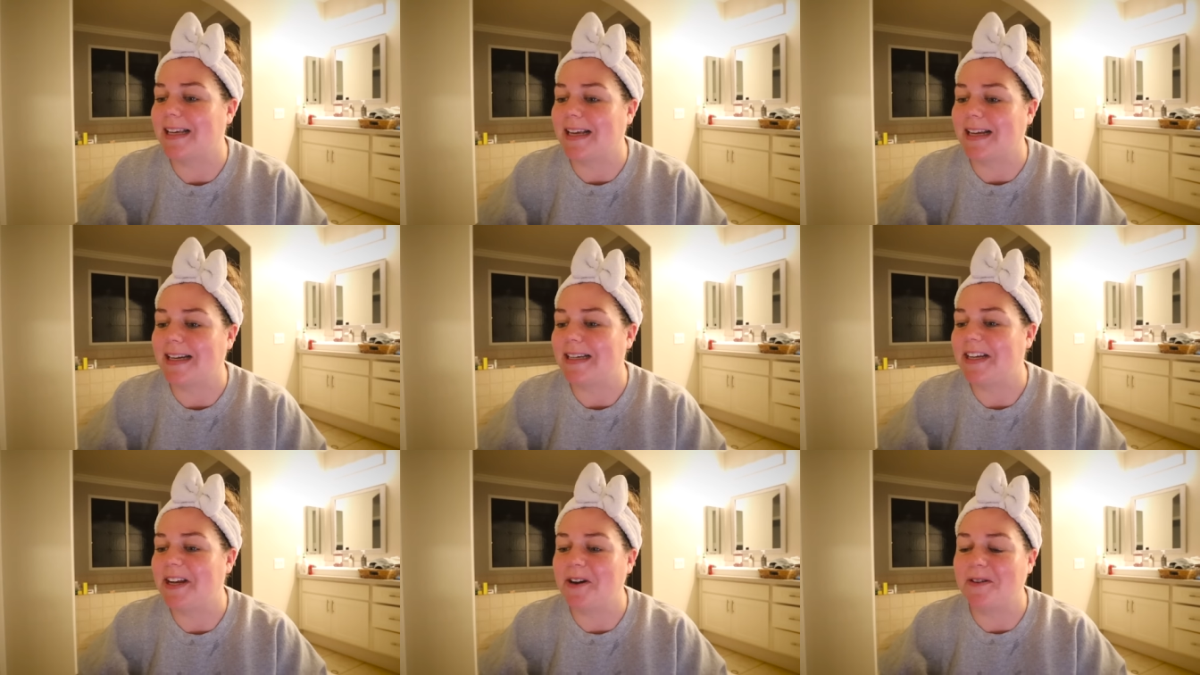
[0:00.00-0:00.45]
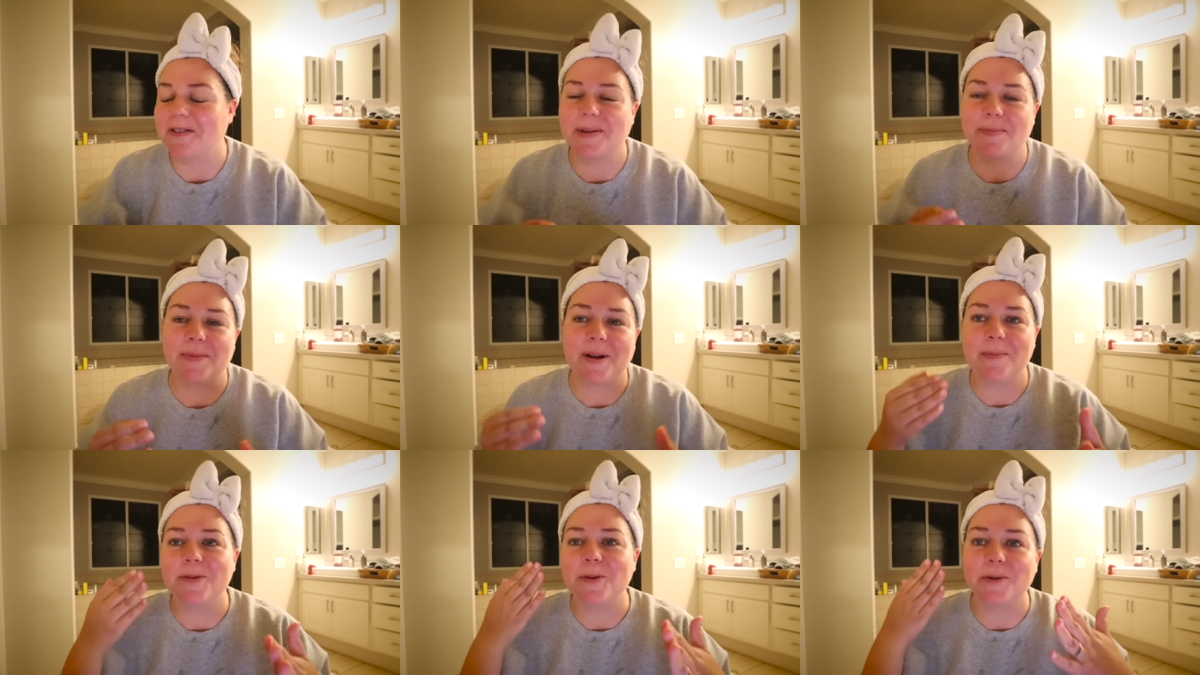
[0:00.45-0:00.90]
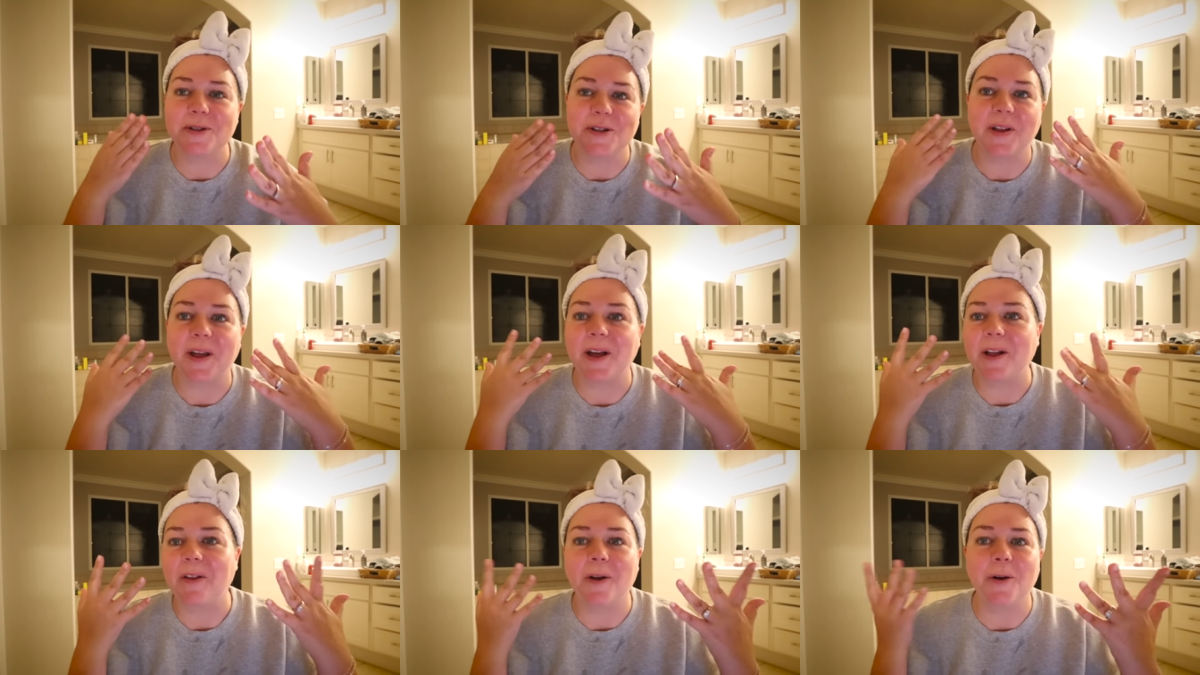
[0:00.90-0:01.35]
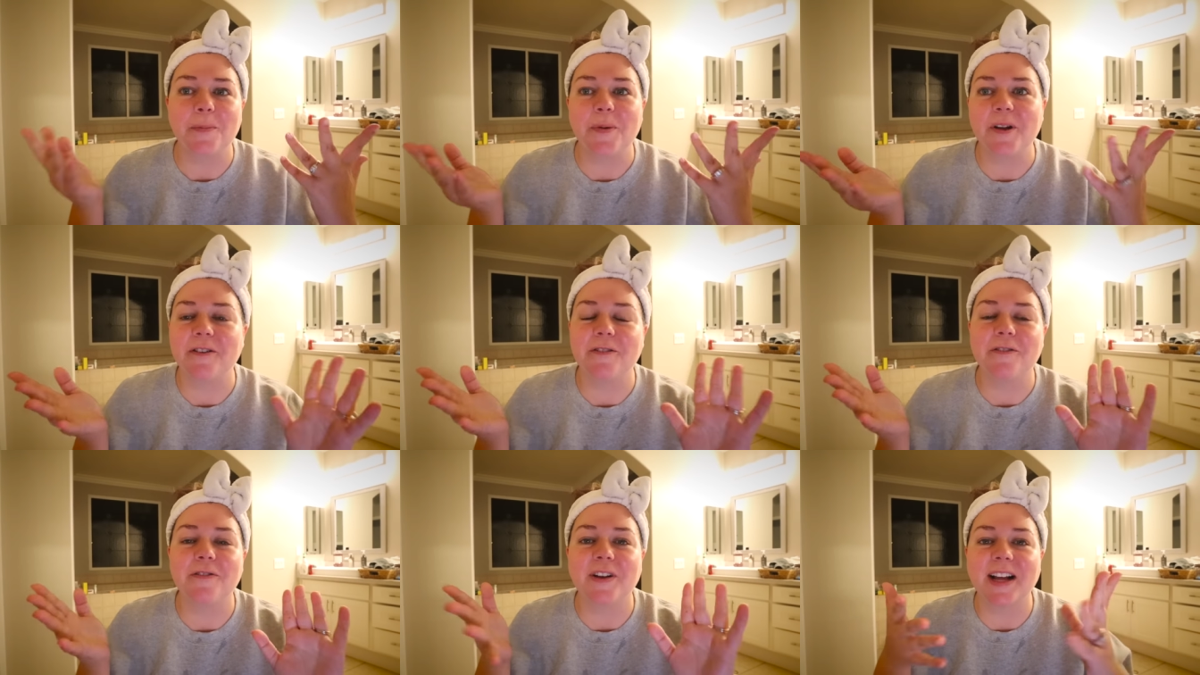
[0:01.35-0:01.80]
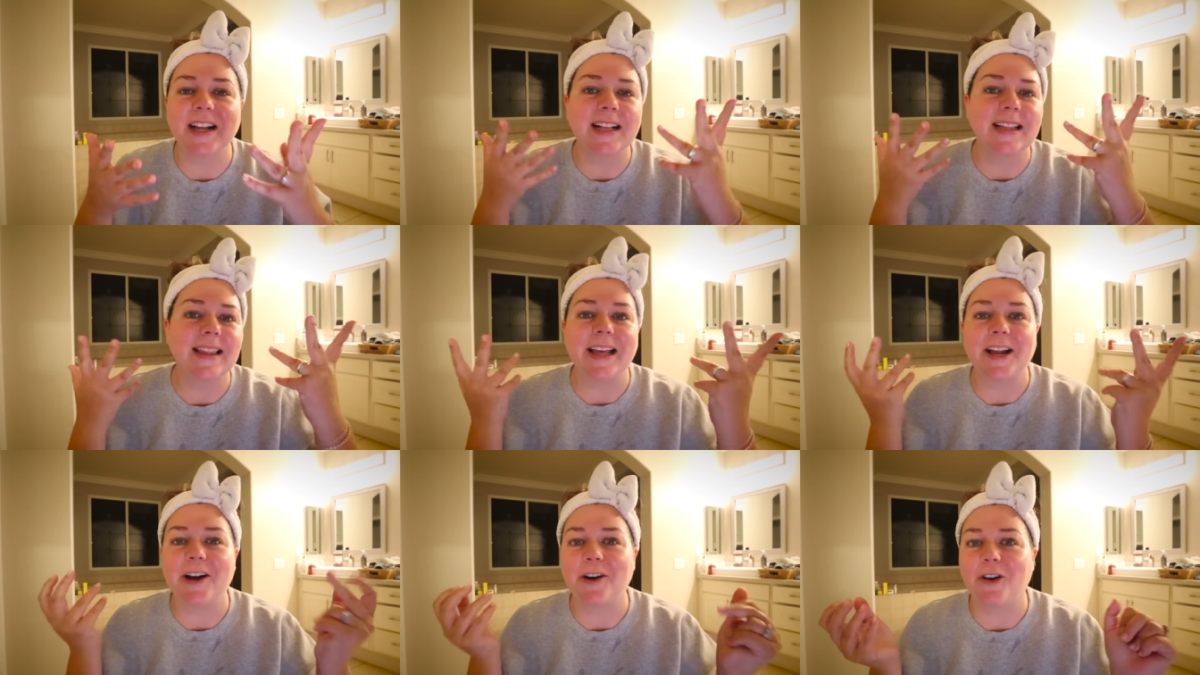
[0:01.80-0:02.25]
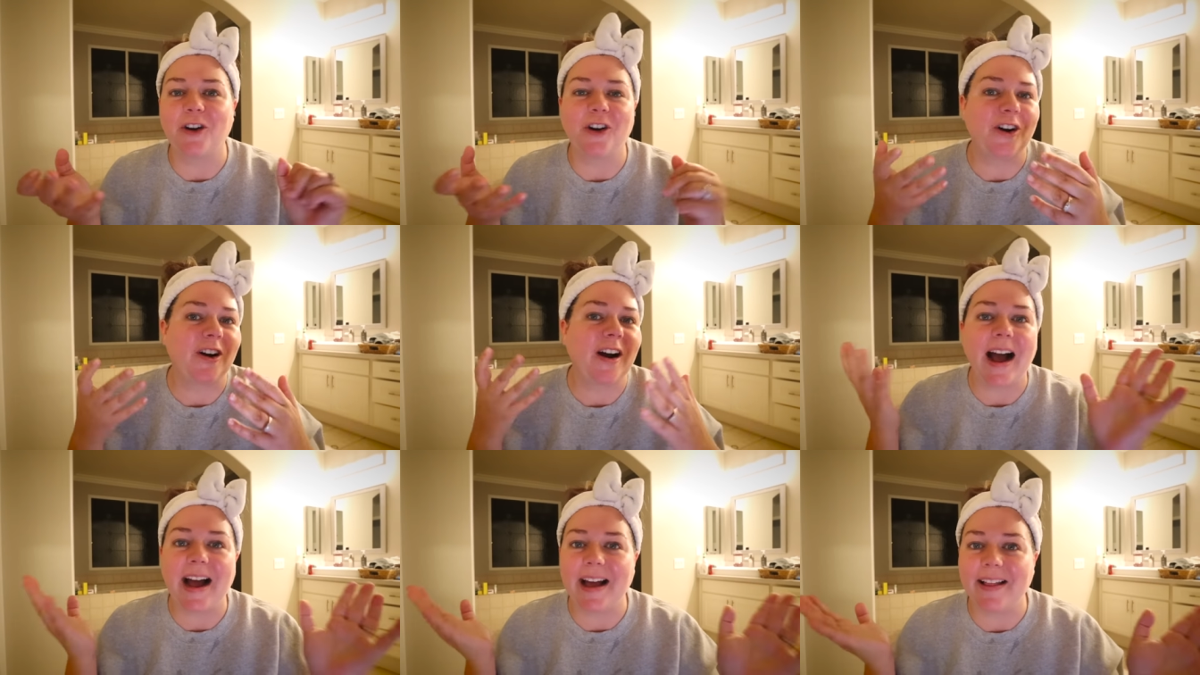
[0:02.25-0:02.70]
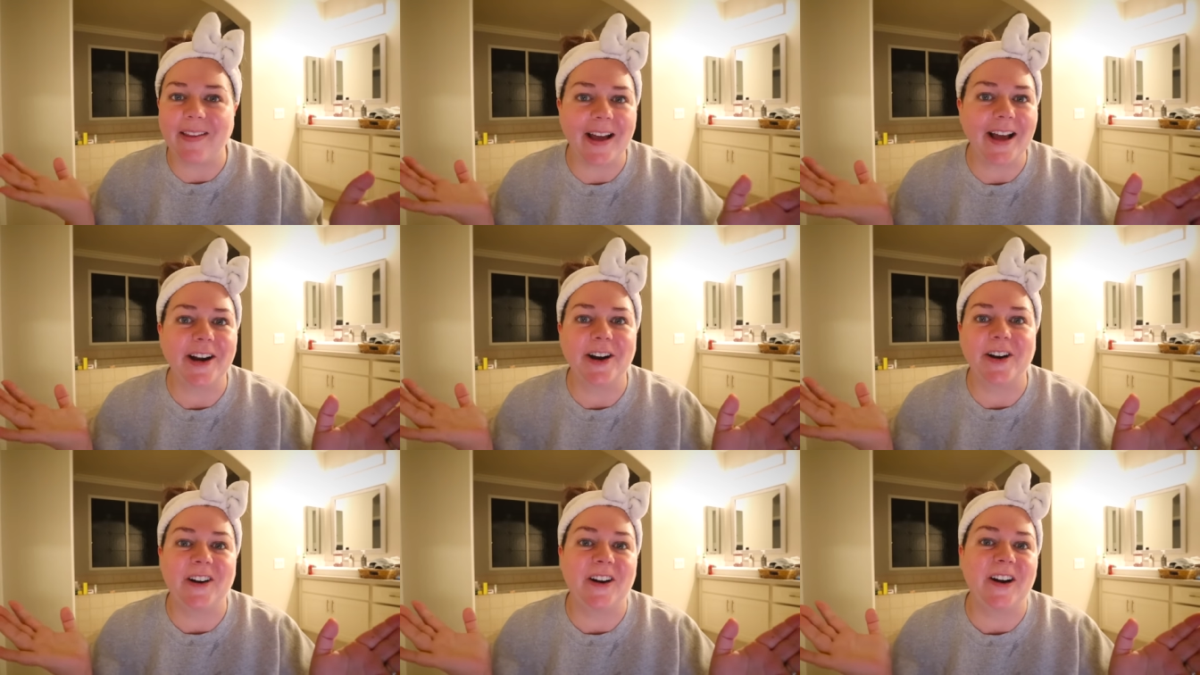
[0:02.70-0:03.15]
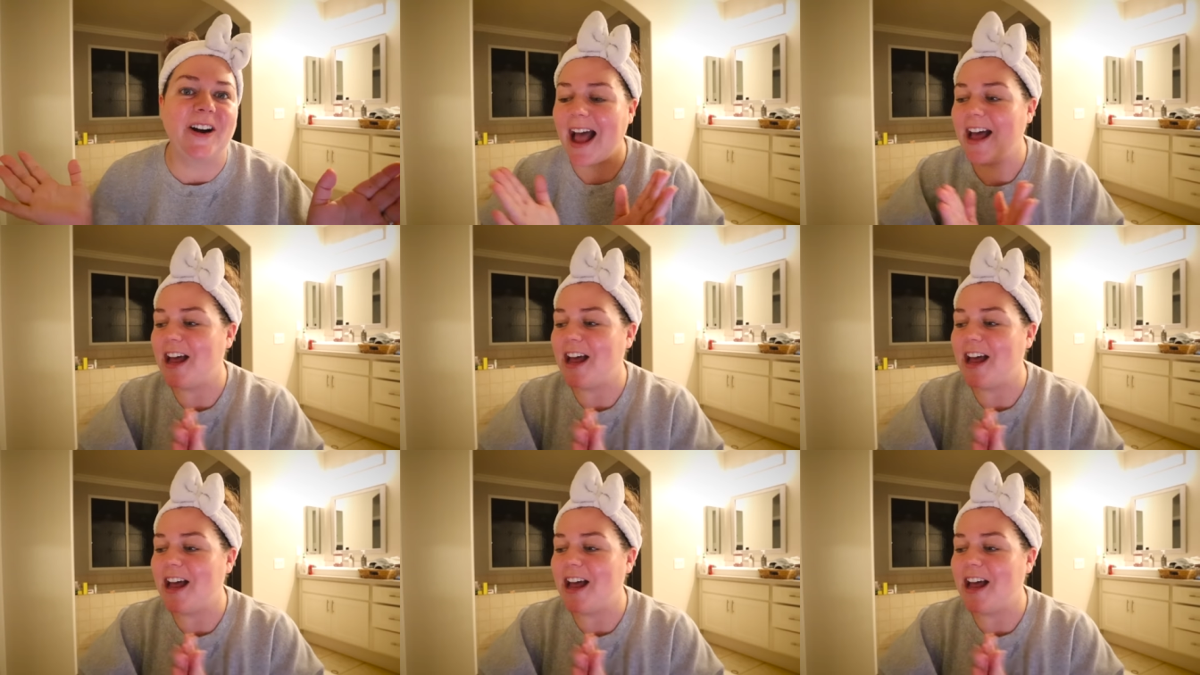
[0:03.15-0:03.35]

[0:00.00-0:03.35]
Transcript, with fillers: And you know, sometimes we'll do like a little bit of glitter or highlighter.